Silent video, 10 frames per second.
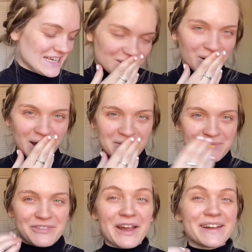So I'm
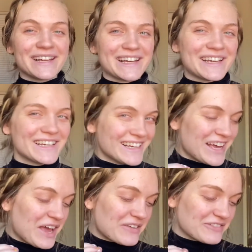very
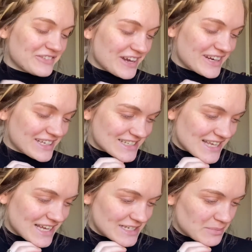
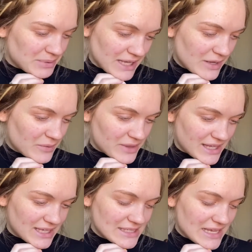excited to play with this.